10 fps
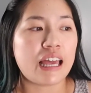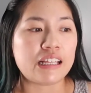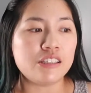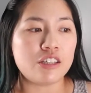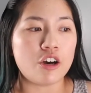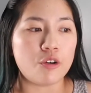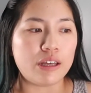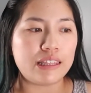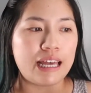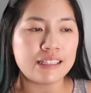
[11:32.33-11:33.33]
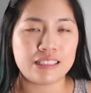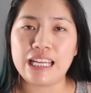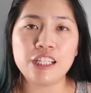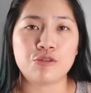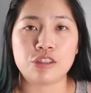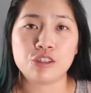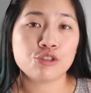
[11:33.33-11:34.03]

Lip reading: and so that's dangerous.